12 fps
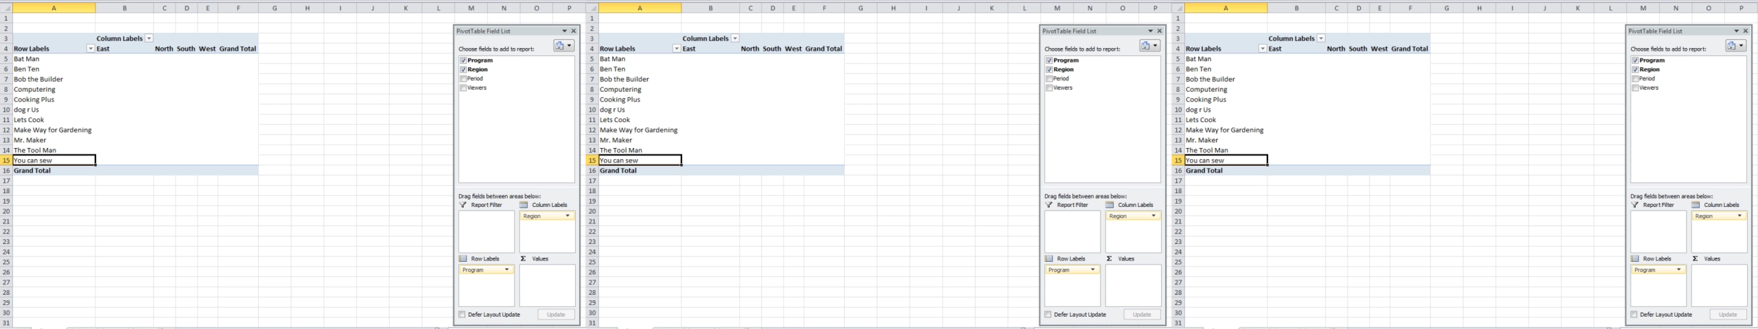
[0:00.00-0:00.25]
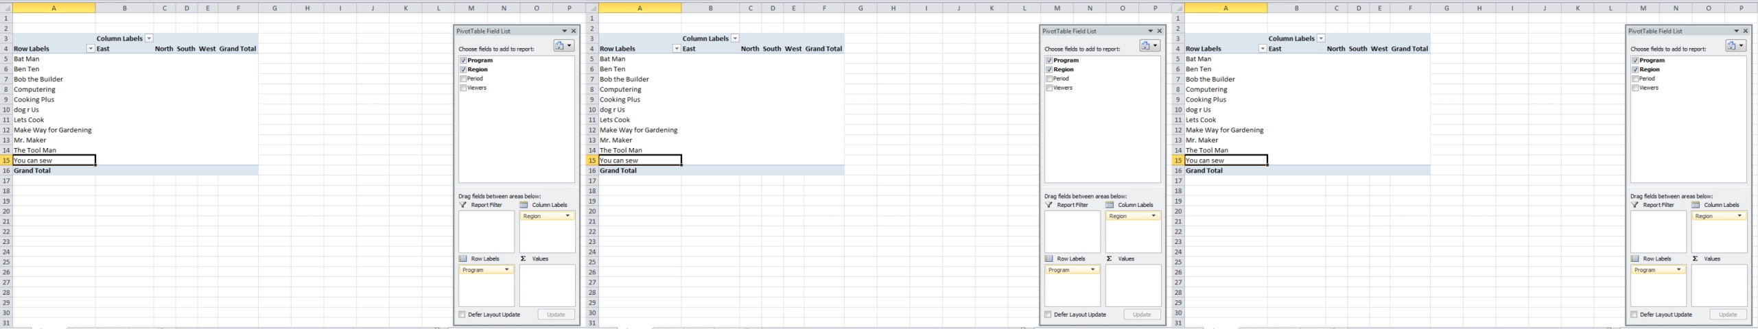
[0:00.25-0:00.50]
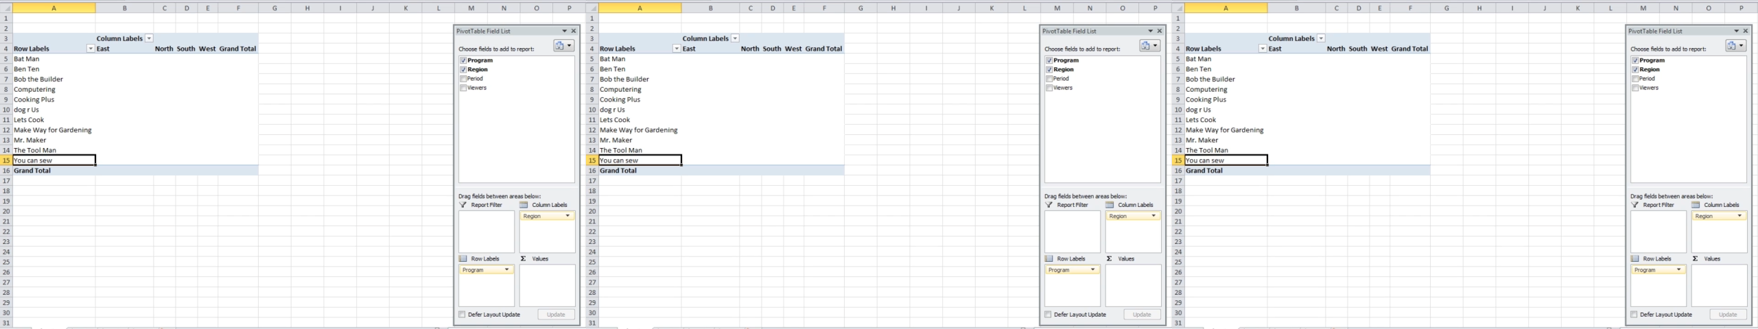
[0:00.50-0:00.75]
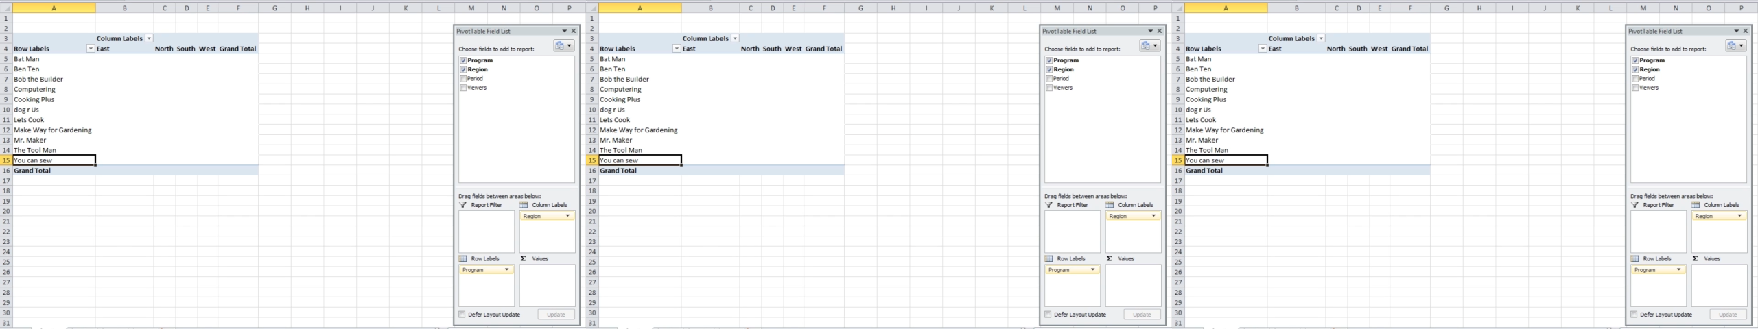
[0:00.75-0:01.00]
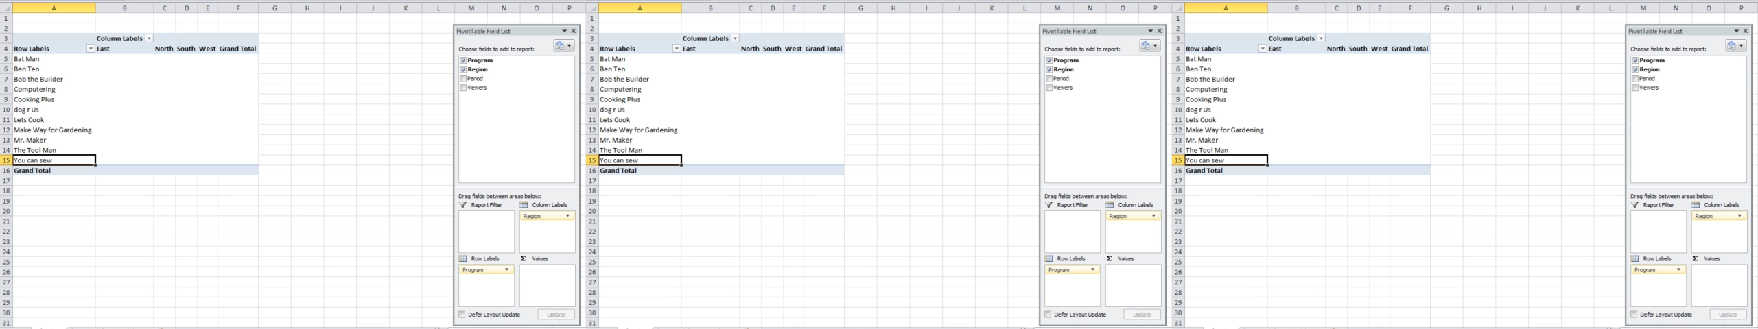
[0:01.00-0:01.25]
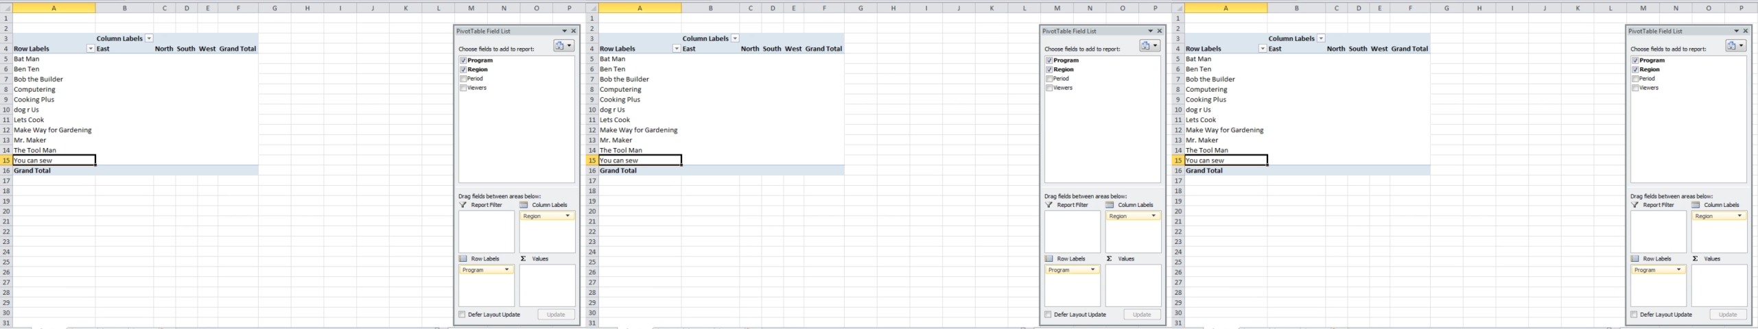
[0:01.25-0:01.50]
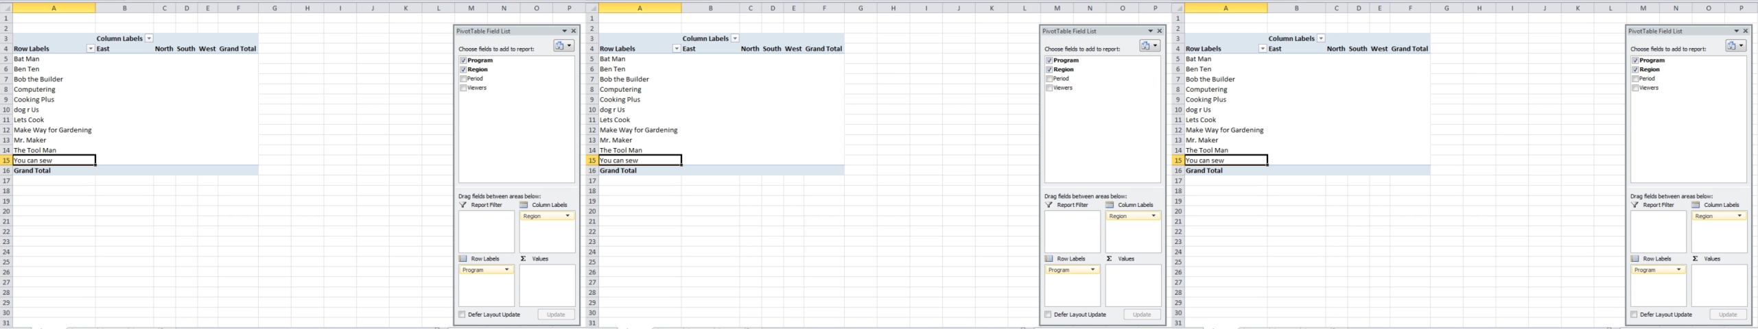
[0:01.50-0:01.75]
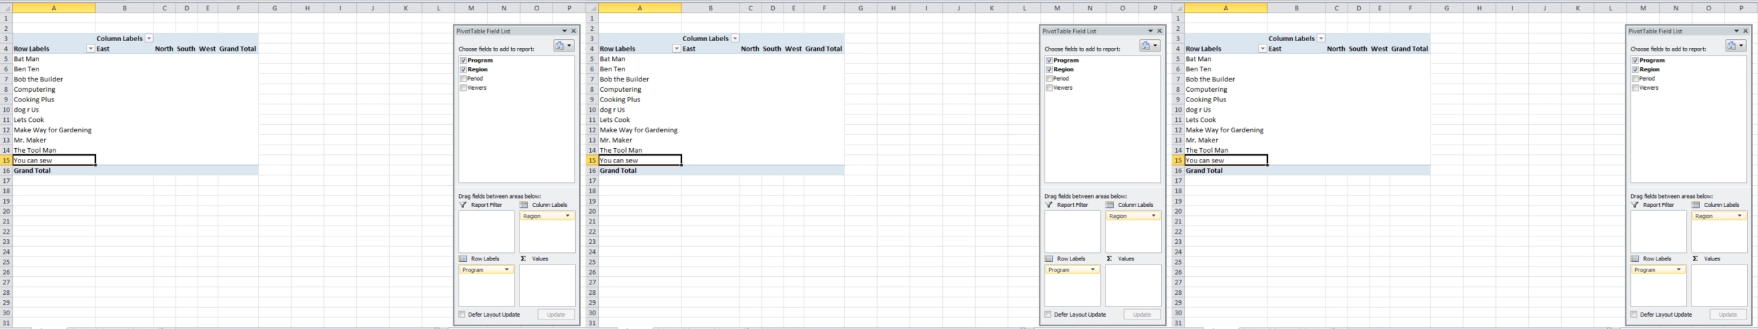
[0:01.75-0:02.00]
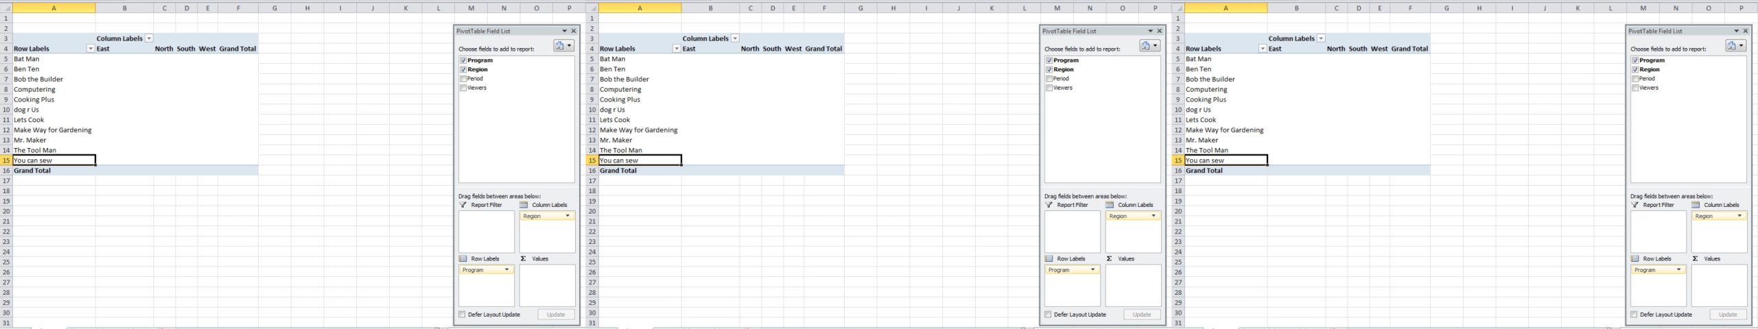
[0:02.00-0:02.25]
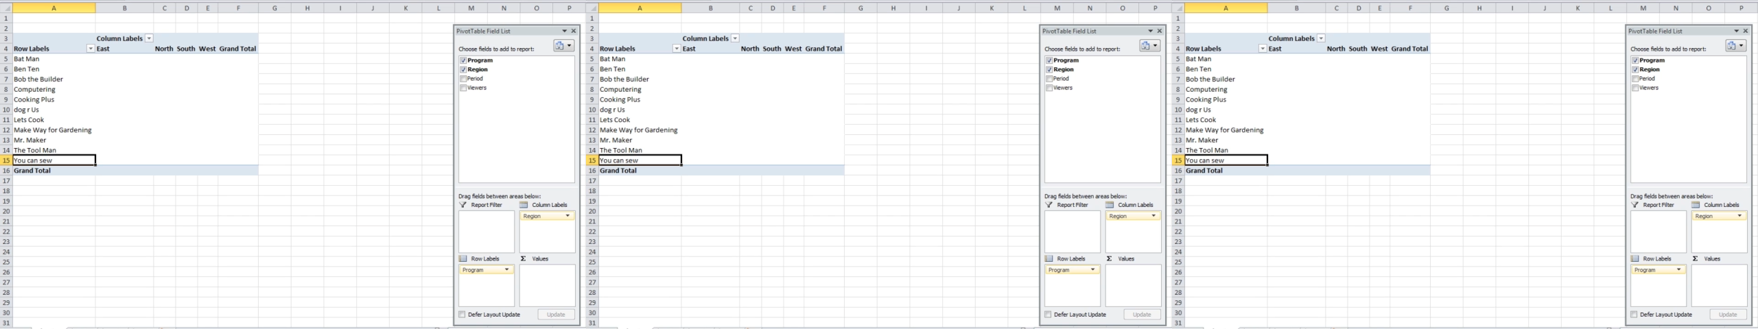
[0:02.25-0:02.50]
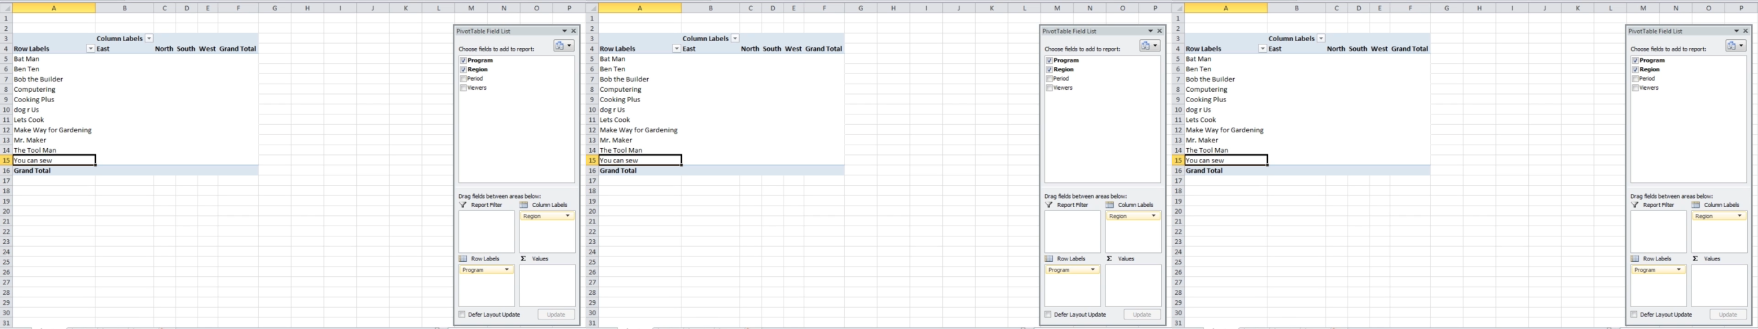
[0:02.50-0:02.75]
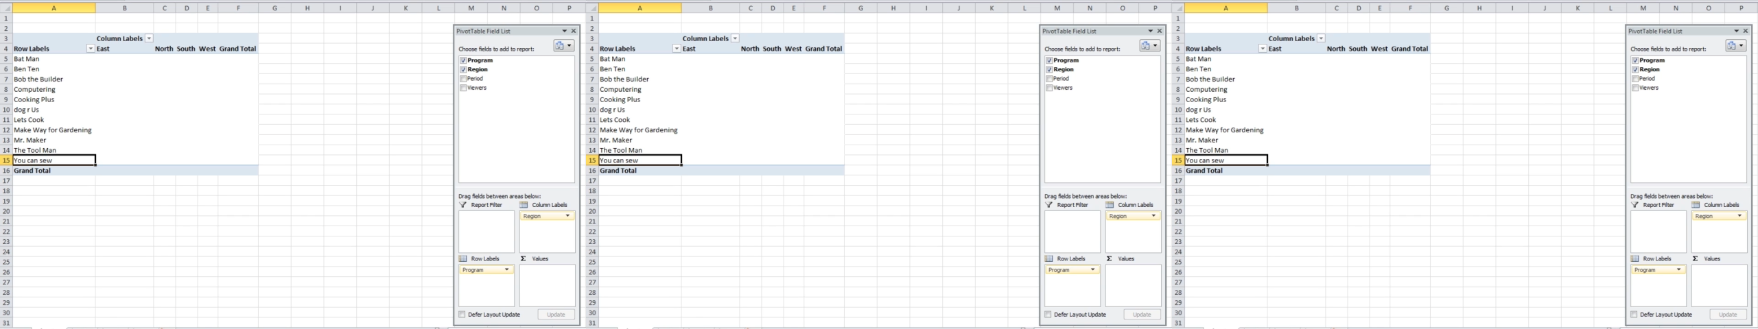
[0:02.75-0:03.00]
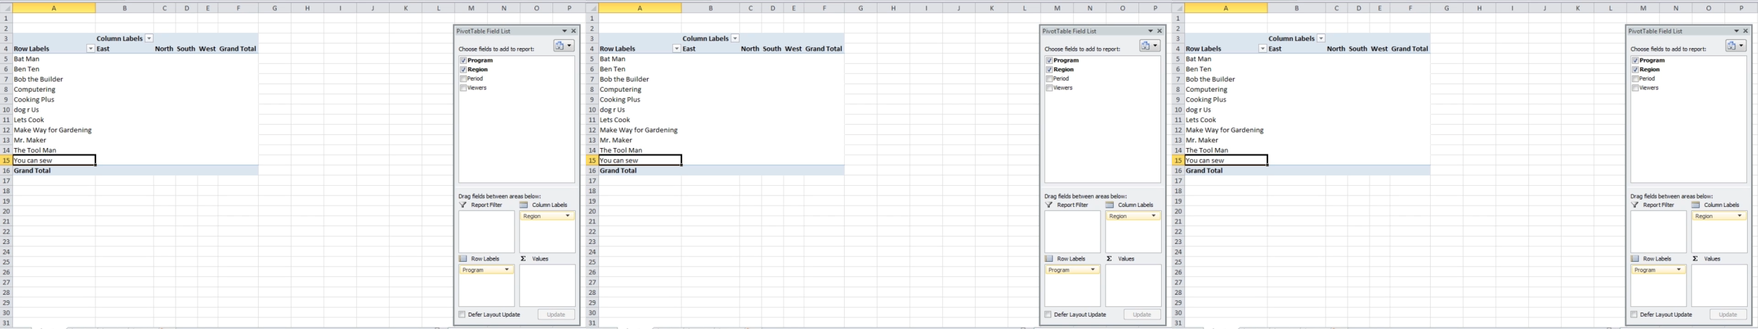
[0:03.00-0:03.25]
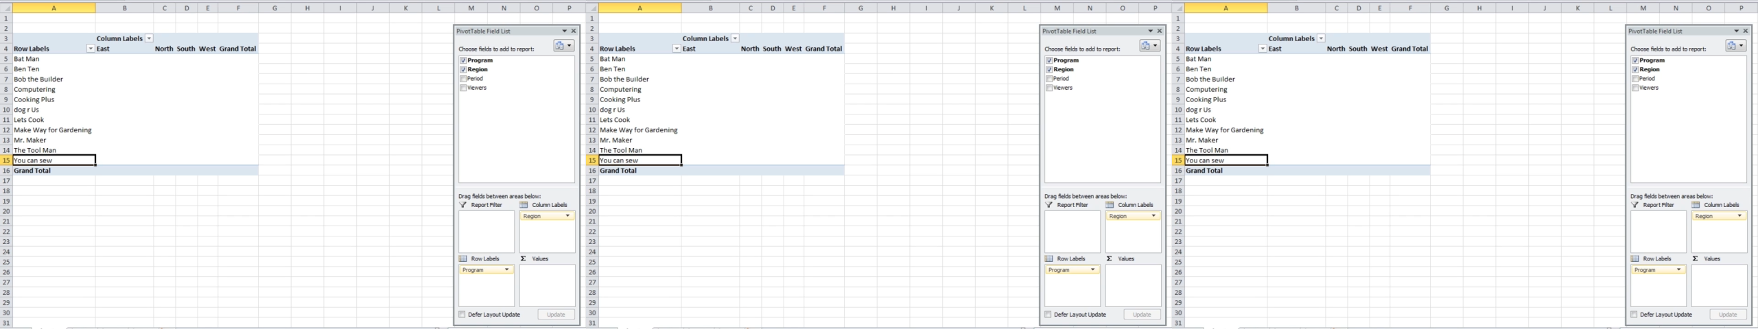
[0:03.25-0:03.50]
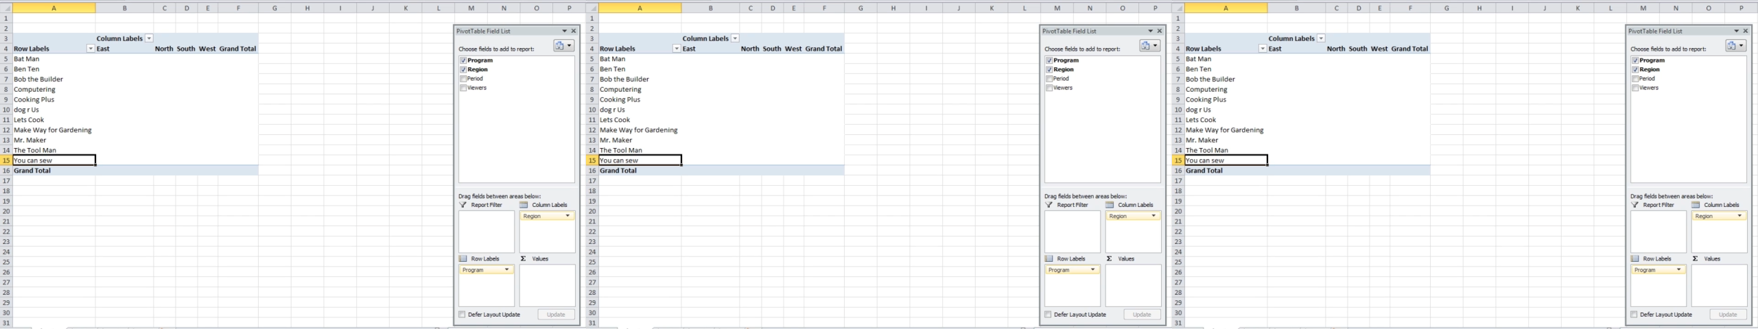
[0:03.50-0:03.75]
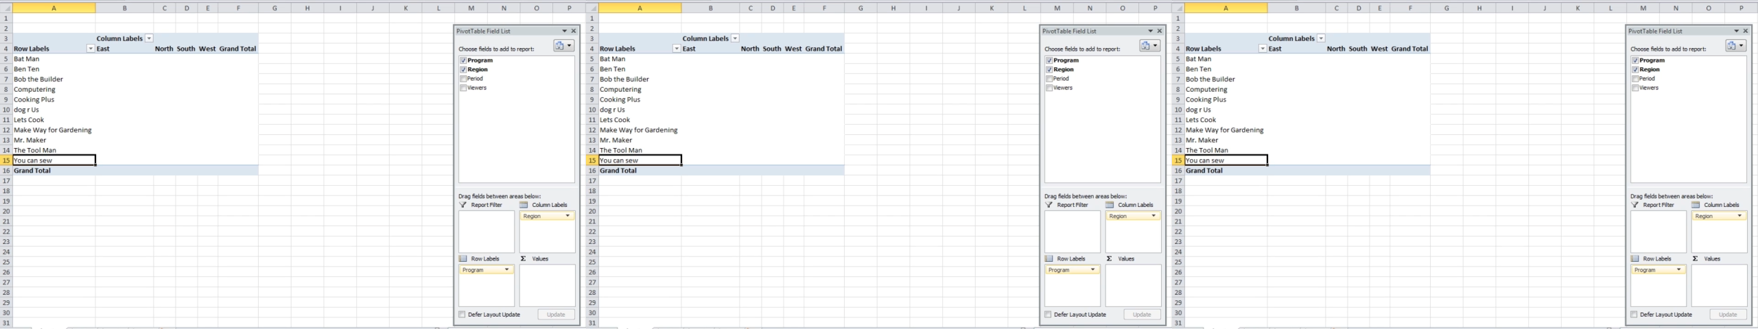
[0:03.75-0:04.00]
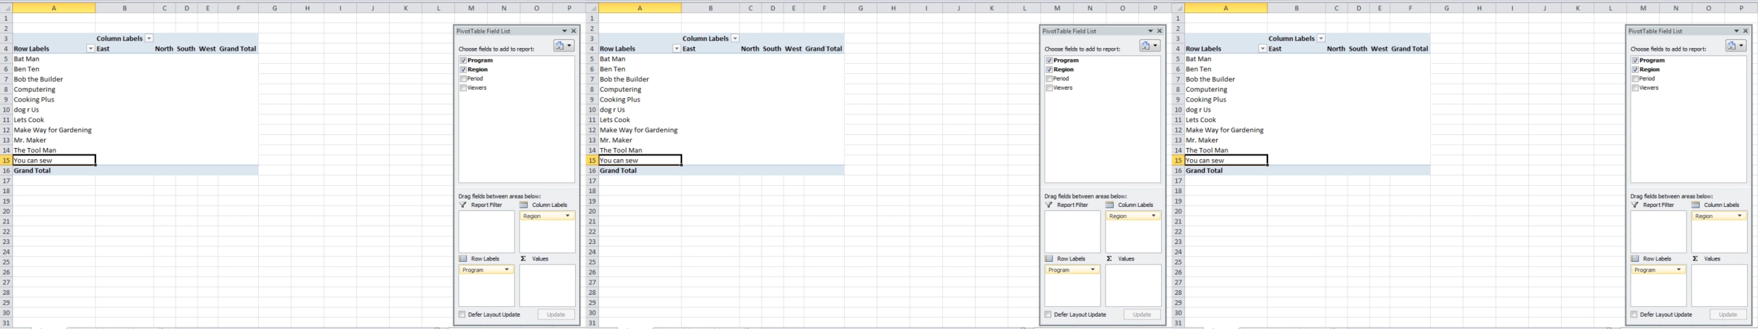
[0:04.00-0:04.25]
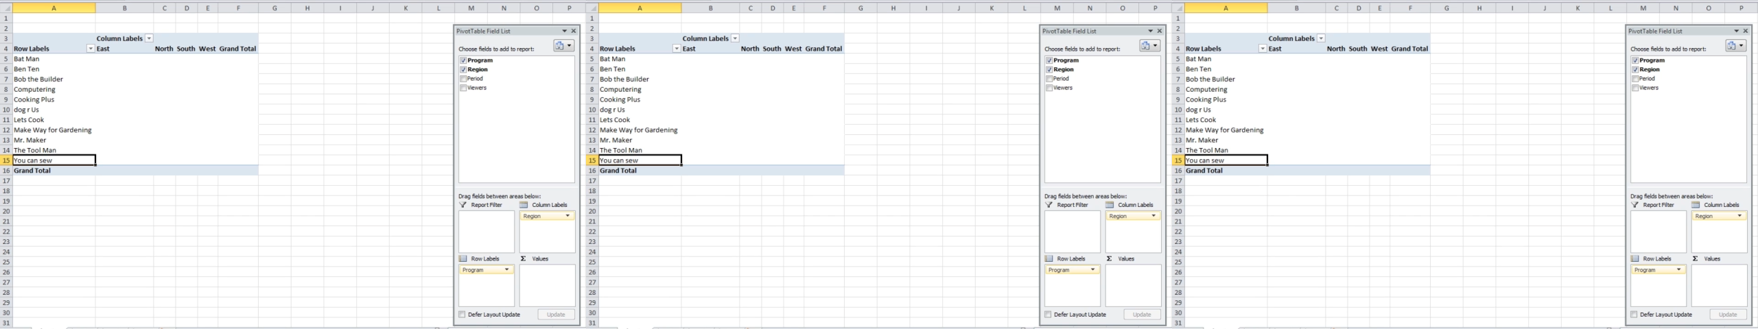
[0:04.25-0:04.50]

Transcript: [unreadable: no face in view]